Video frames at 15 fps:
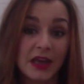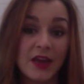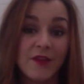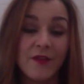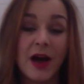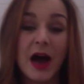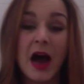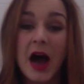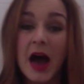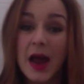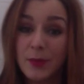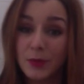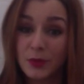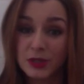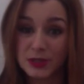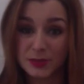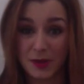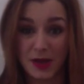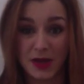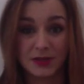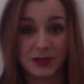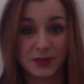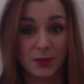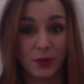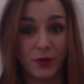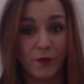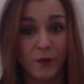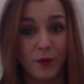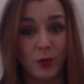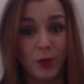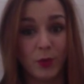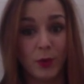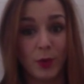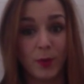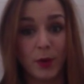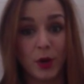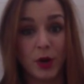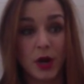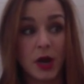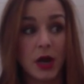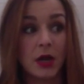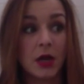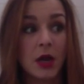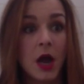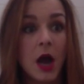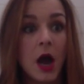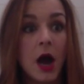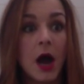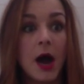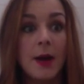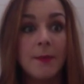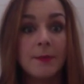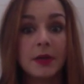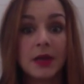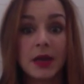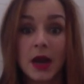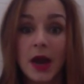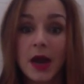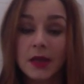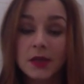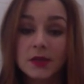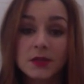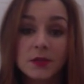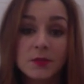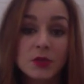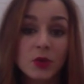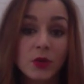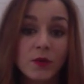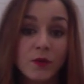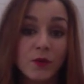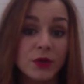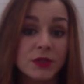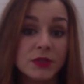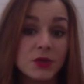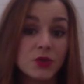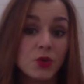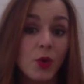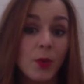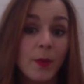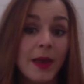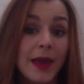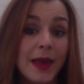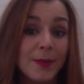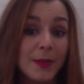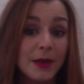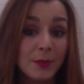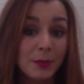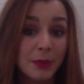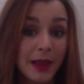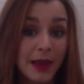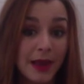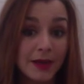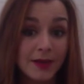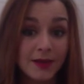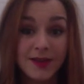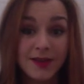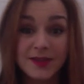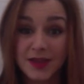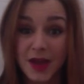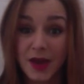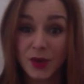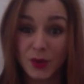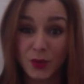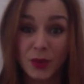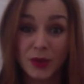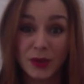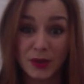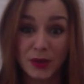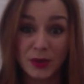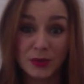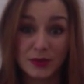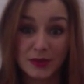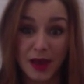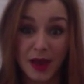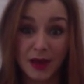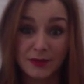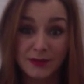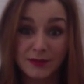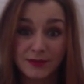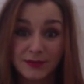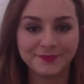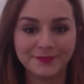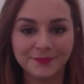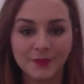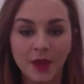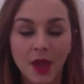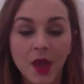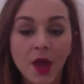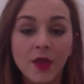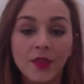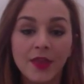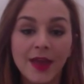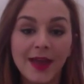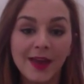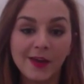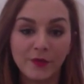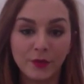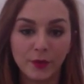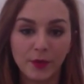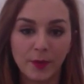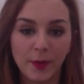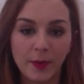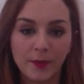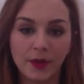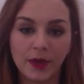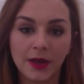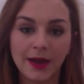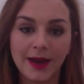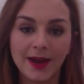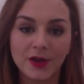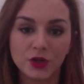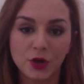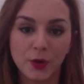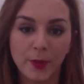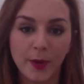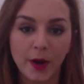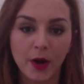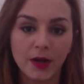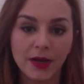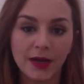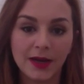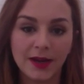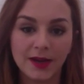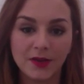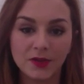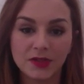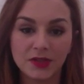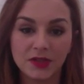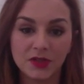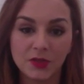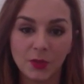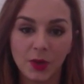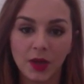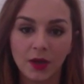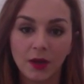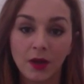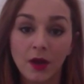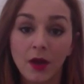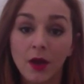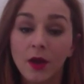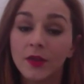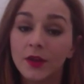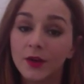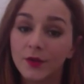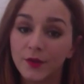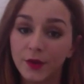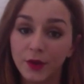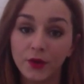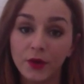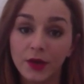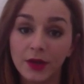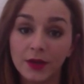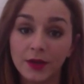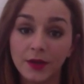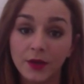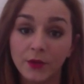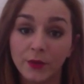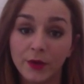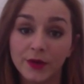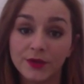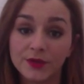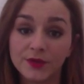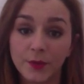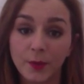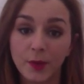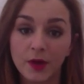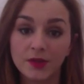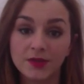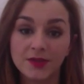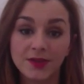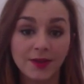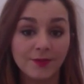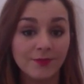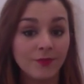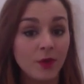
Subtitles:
if I'm responsible for Rupert Murdoch, can I get some sort of residual payment plan? Because I could really use that." The head of the Republican National Party announced this week that if Hillary Clinton runs for president,